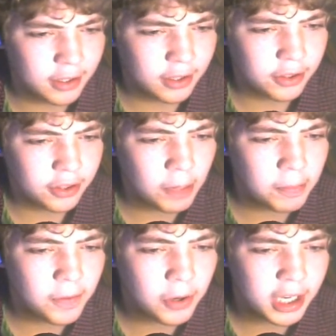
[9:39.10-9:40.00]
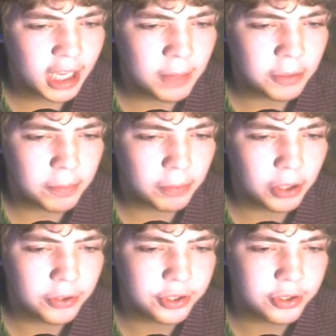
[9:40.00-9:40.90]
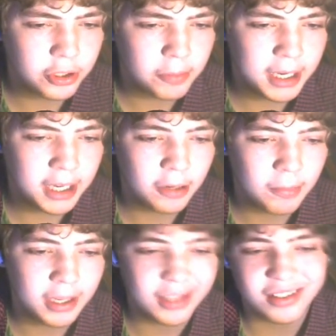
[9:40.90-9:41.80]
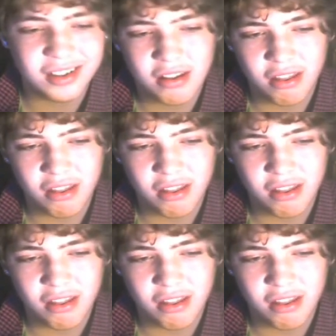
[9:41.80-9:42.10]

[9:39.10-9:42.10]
Thought-provoking game with a pro-social meaning or mission.